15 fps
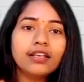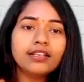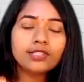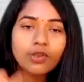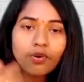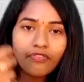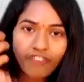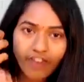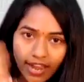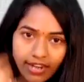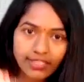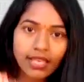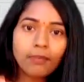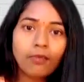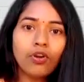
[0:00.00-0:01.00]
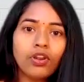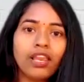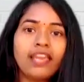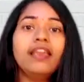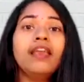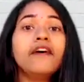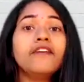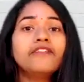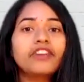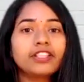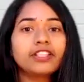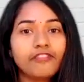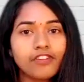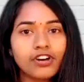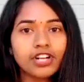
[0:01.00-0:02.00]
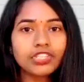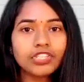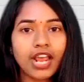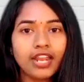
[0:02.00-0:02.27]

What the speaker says: So for them only, for the first